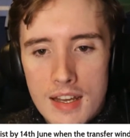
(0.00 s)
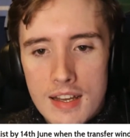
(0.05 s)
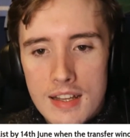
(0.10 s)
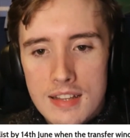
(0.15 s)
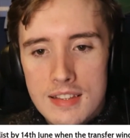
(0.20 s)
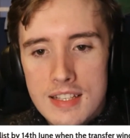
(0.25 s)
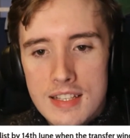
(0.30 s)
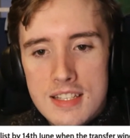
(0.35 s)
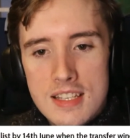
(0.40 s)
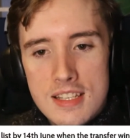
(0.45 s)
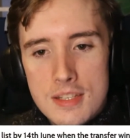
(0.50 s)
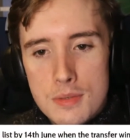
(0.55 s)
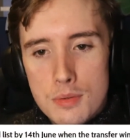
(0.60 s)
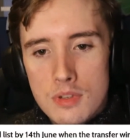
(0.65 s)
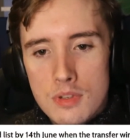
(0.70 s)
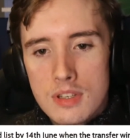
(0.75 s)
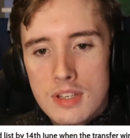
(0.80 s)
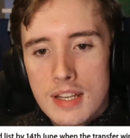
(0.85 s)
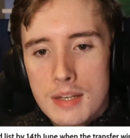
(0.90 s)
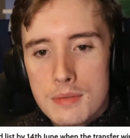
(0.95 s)
Leeds need to
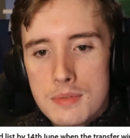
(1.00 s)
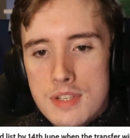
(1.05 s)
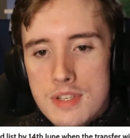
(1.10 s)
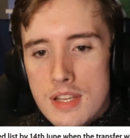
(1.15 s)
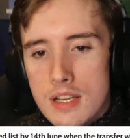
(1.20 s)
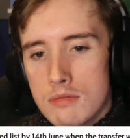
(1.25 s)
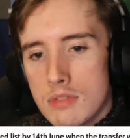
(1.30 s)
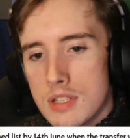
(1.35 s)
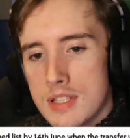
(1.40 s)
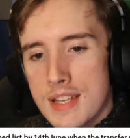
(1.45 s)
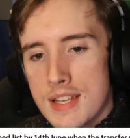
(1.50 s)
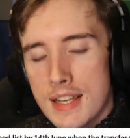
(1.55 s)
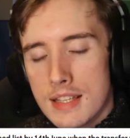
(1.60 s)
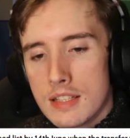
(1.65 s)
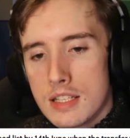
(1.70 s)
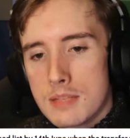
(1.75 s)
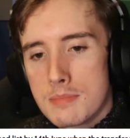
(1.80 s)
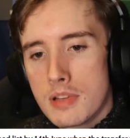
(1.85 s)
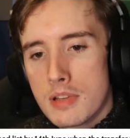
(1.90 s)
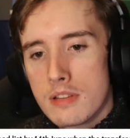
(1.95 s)
announce their retain
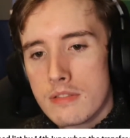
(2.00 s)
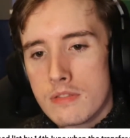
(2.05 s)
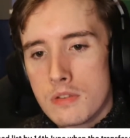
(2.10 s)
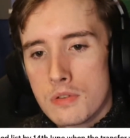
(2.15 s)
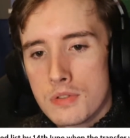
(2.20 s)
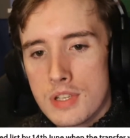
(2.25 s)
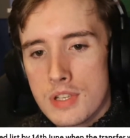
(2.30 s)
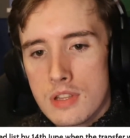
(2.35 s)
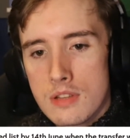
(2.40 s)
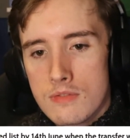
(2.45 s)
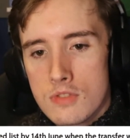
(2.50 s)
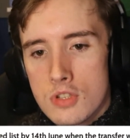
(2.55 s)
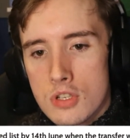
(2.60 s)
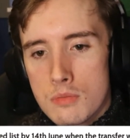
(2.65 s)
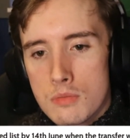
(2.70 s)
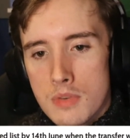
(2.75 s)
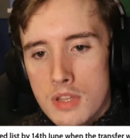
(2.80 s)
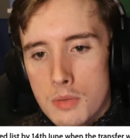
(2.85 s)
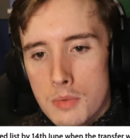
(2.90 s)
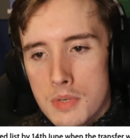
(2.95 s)
list by the 14th of June
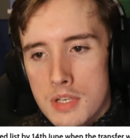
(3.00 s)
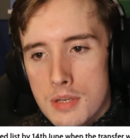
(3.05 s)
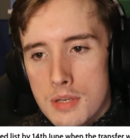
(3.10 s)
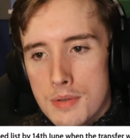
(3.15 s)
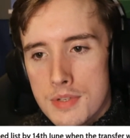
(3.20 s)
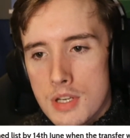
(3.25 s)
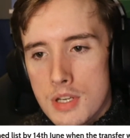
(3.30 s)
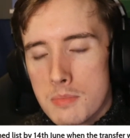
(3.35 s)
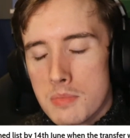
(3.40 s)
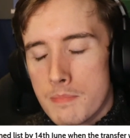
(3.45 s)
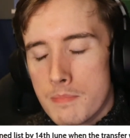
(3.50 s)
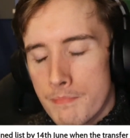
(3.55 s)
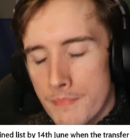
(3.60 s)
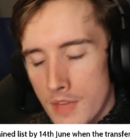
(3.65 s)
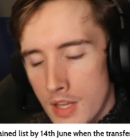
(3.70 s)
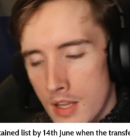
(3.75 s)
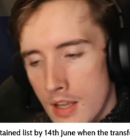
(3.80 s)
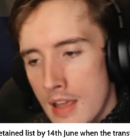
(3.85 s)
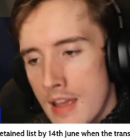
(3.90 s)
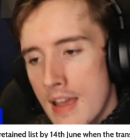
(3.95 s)
when the window is open.
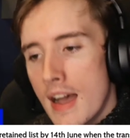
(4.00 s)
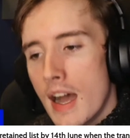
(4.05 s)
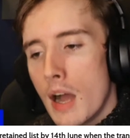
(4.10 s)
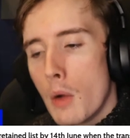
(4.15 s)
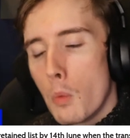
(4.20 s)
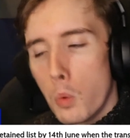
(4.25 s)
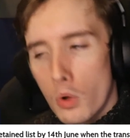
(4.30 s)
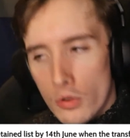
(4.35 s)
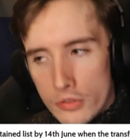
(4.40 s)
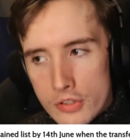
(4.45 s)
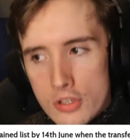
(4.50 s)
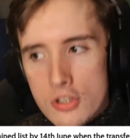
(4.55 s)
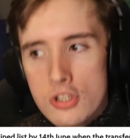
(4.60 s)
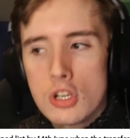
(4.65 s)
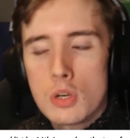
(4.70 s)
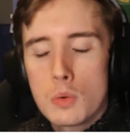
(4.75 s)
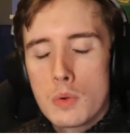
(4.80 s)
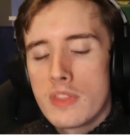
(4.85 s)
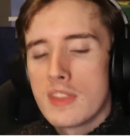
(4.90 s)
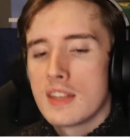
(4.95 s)
I wasn't
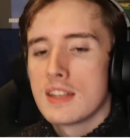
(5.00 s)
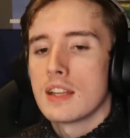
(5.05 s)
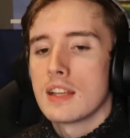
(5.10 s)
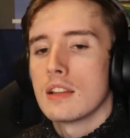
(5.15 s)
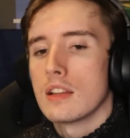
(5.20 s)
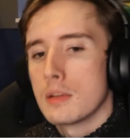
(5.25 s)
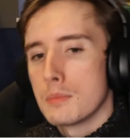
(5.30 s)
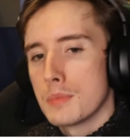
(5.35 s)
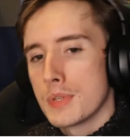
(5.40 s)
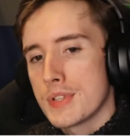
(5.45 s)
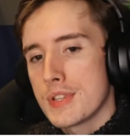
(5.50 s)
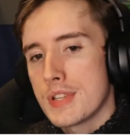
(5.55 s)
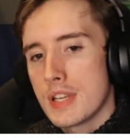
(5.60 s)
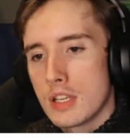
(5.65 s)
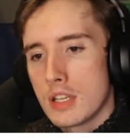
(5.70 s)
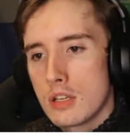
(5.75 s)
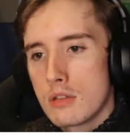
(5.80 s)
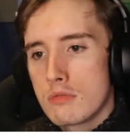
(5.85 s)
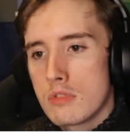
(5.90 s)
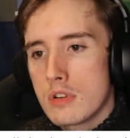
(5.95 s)
sure when the deadline was.
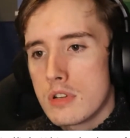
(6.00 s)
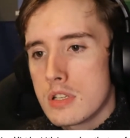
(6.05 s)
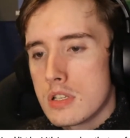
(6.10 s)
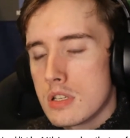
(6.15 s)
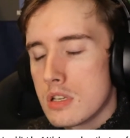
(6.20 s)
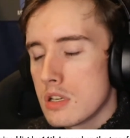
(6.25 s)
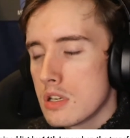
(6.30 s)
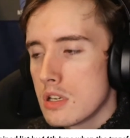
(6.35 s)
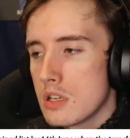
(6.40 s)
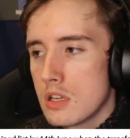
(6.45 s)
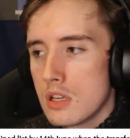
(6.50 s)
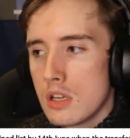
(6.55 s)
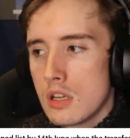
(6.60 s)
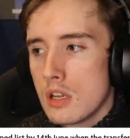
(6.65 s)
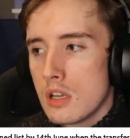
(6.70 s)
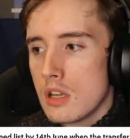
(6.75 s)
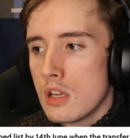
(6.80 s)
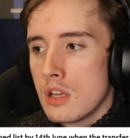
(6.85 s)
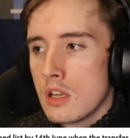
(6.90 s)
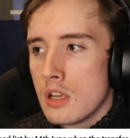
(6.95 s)
Thank you, Ross.
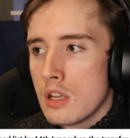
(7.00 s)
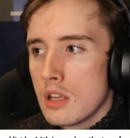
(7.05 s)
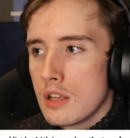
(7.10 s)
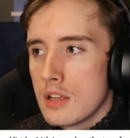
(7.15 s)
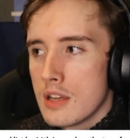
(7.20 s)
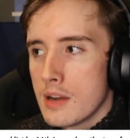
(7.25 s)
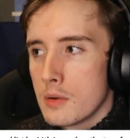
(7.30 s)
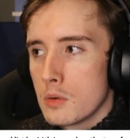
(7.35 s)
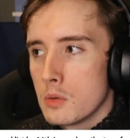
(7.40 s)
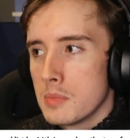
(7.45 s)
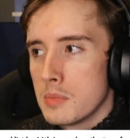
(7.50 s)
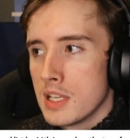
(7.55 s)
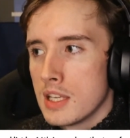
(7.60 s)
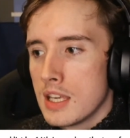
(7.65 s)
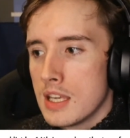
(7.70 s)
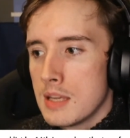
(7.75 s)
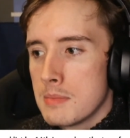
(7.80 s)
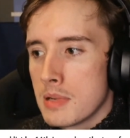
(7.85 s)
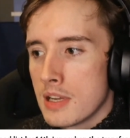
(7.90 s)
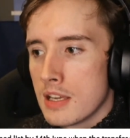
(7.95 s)
I will be
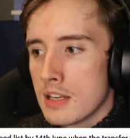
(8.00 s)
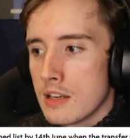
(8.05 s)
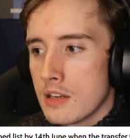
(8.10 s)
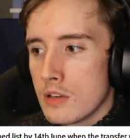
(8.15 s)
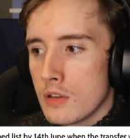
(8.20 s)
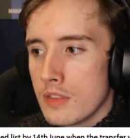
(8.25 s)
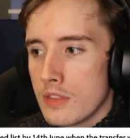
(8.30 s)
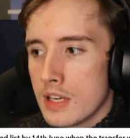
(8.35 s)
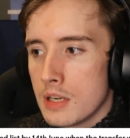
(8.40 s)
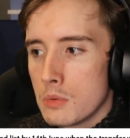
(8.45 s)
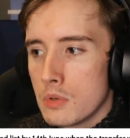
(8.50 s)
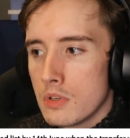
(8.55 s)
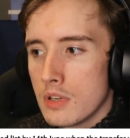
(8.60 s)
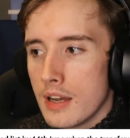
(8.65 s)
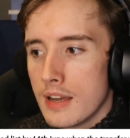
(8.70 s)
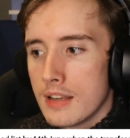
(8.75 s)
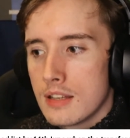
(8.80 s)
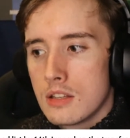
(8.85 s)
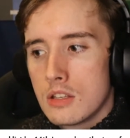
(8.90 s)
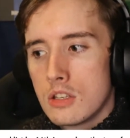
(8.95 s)
keeping an eye on that one.
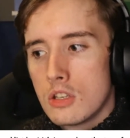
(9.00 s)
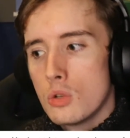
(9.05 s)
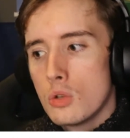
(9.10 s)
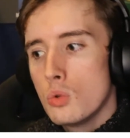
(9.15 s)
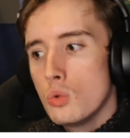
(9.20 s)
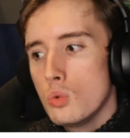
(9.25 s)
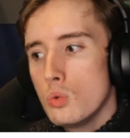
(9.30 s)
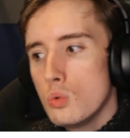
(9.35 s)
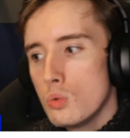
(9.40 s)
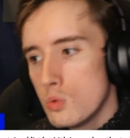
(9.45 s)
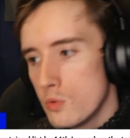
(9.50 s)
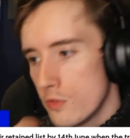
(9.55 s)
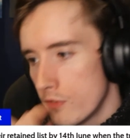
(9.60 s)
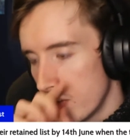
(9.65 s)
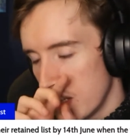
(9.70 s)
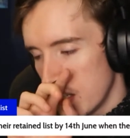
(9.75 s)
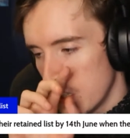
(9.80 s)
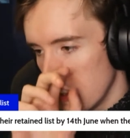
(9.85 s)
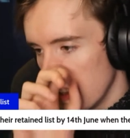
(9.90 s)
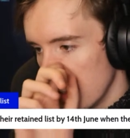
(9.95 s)
I do
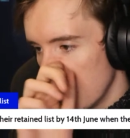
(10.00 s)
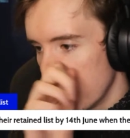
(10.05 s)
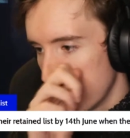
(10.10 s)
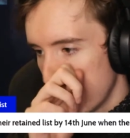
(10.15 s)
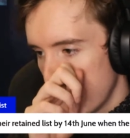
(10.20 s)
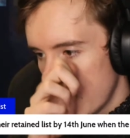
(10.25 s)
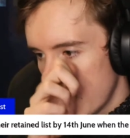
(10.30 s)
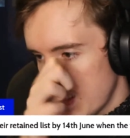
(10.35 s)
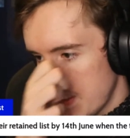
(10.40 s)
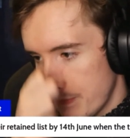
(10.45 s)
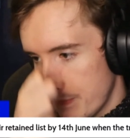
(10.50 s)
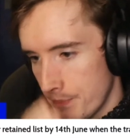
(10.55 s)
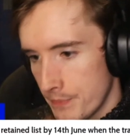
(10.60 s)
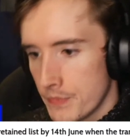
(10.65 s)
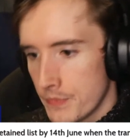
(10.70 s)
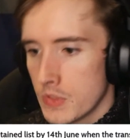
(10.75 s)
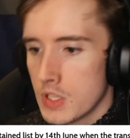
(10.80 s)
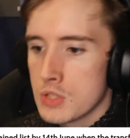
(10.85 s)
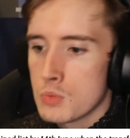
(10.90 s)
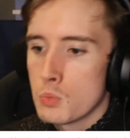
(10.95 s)
feel like
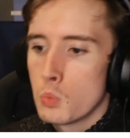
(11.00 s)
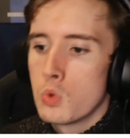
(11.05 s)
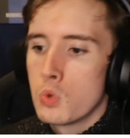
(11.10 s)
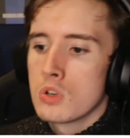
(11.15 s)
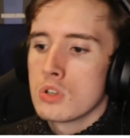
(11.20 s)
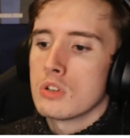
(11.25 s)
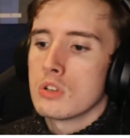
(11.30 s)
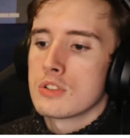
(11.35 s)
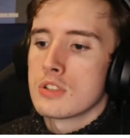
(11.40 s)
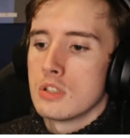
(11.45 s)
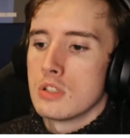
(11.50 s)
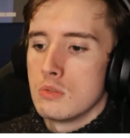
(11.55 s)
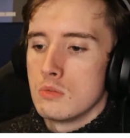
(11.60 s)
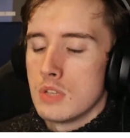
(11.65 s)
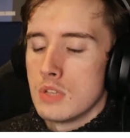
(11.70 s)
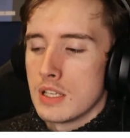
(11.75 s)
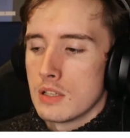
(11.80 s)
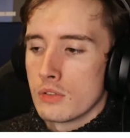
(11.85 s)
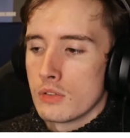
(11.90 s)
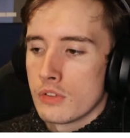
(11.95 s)
there's 1 or 2
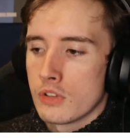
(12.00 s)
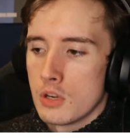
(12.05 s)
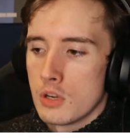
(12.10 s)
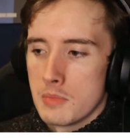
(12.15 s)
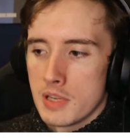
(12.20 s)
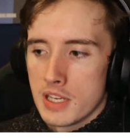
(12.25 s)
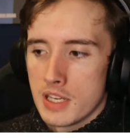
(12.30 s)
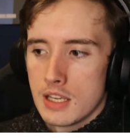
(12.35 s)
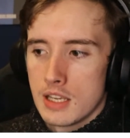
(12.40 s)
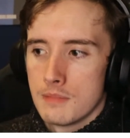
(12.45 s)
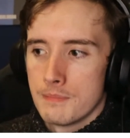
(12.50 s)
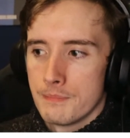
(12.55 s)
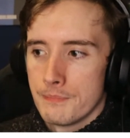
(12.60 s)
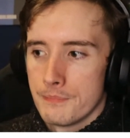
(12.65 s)
deals coming in